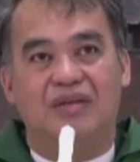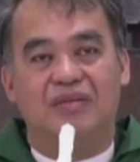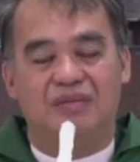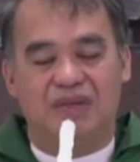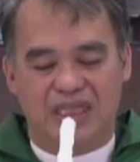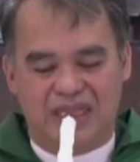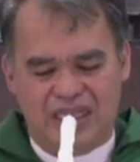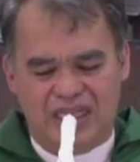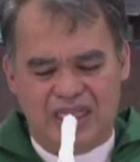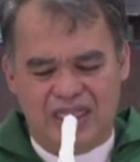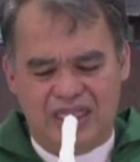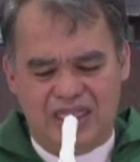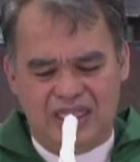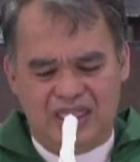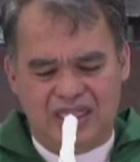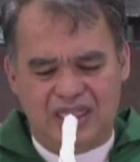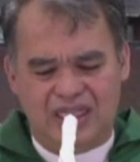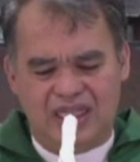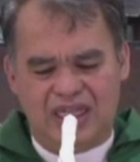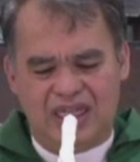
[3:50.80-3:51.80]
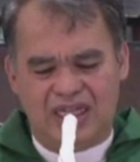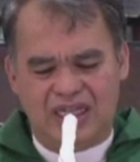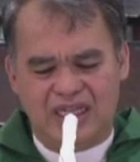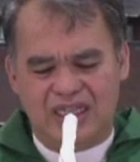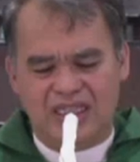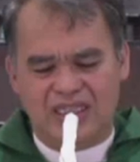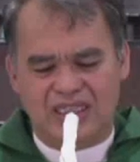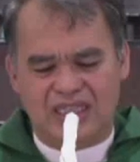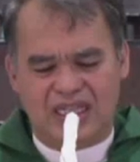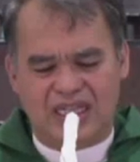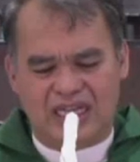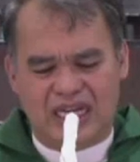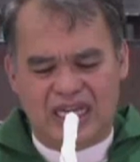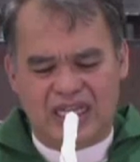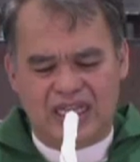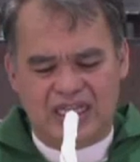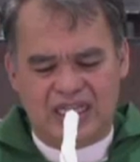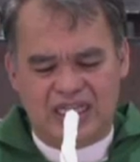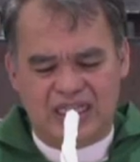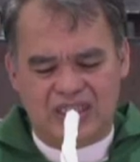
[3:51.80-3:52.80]
But there is a
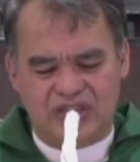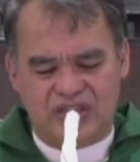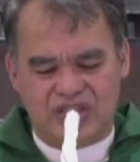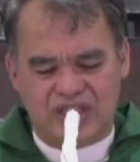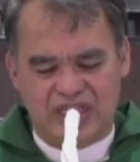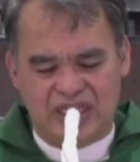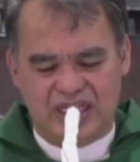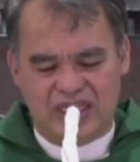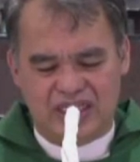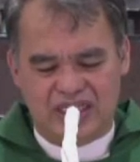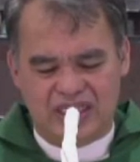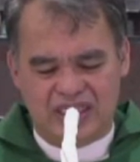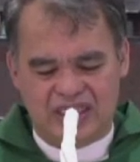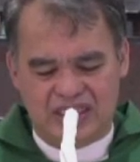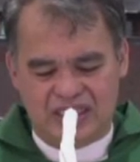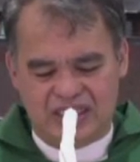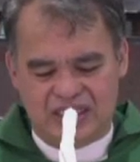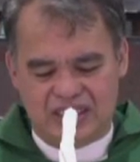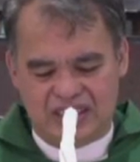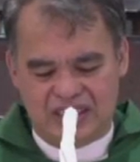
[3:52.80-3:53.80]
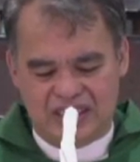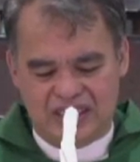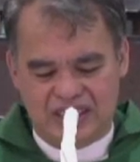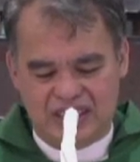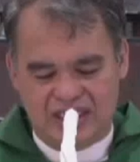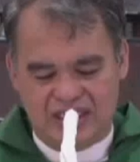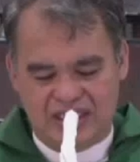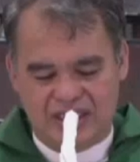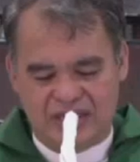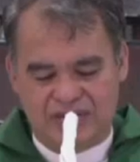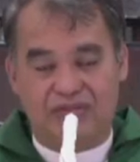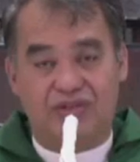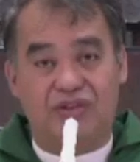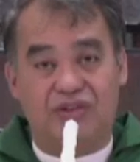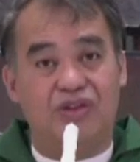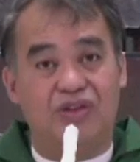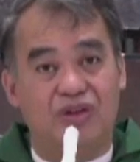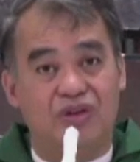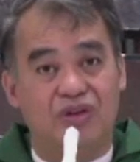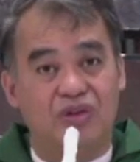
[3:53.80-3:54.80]
radical change
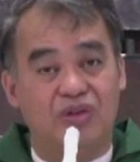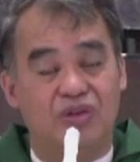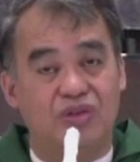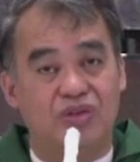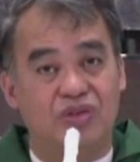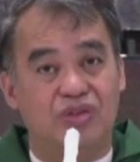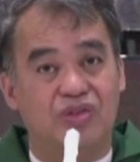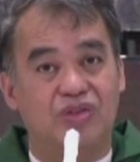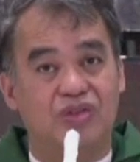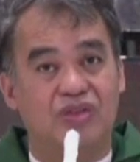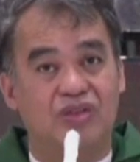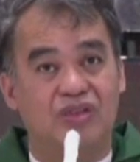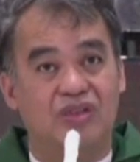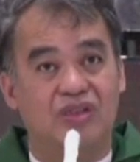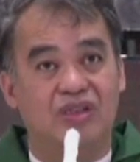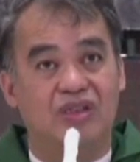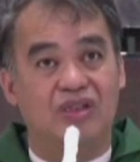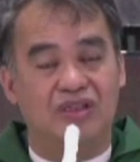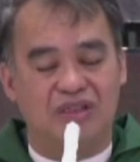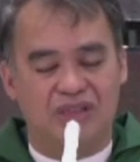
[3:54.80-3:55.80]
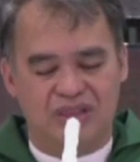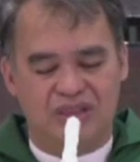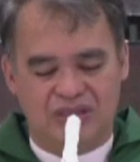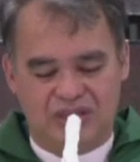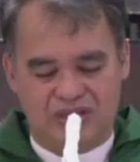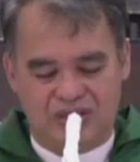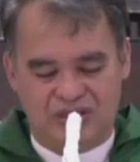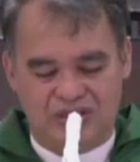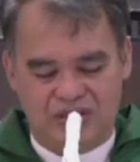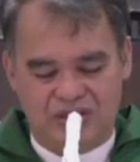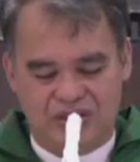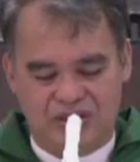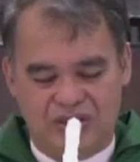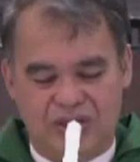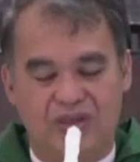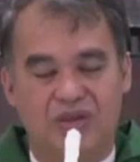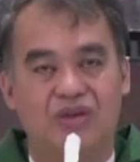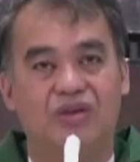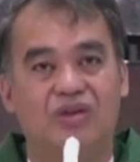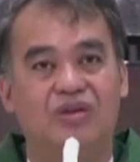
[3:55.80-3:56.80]
for those
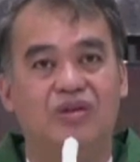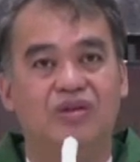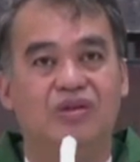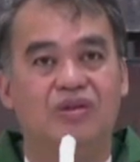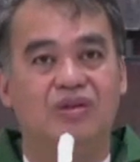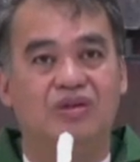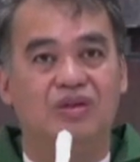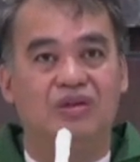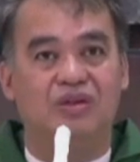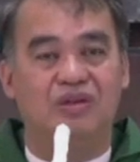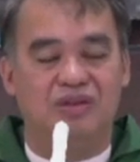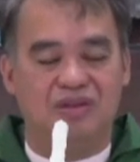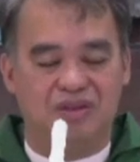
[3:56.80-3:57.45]
who